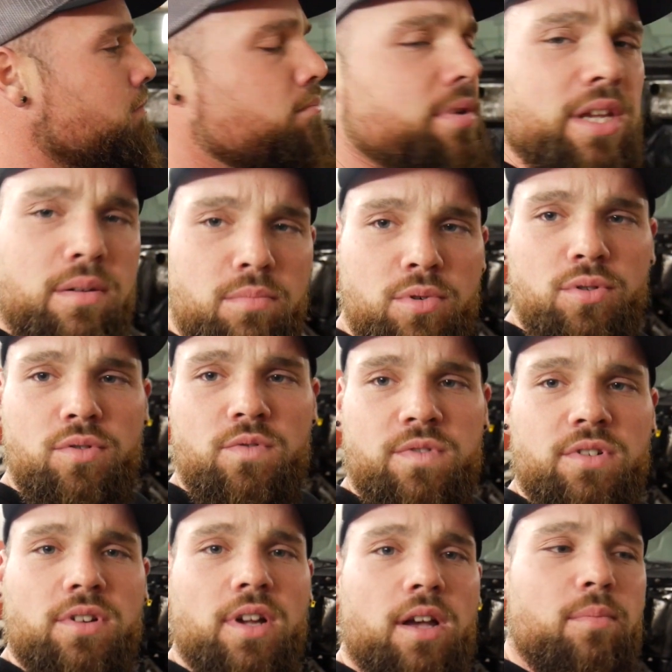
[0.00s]
big moves
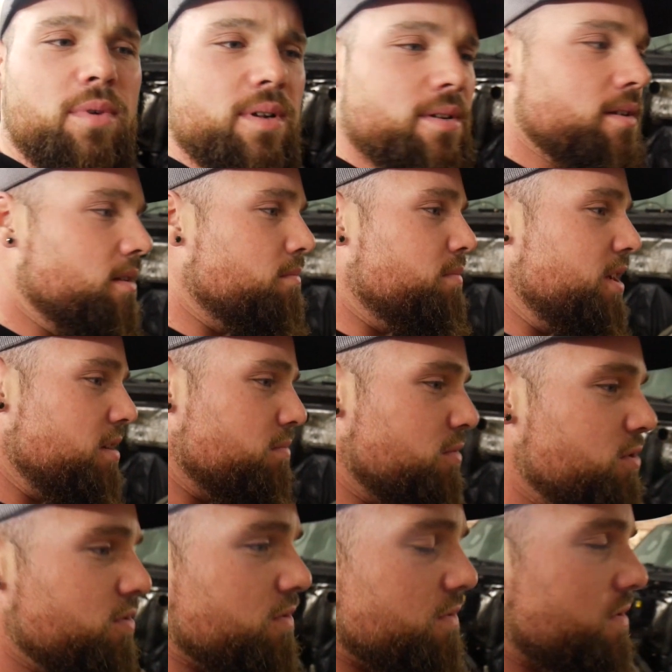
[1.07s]
are coming. Big
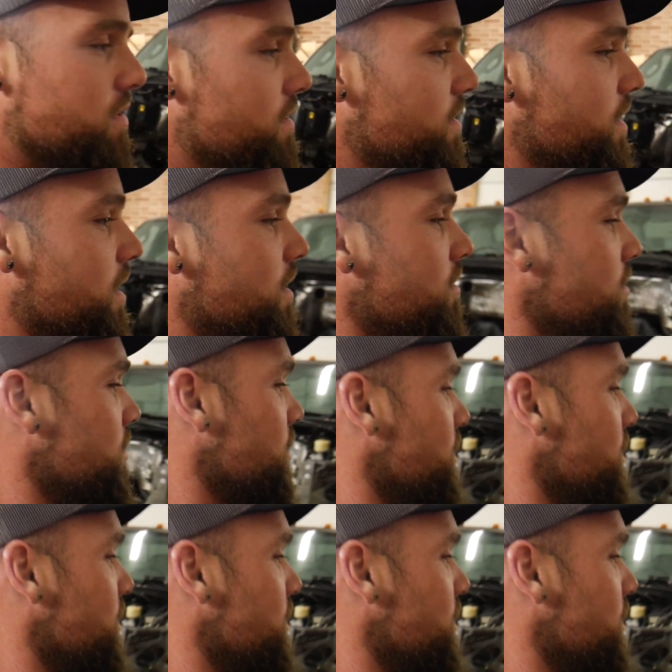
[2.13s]
moves, you know.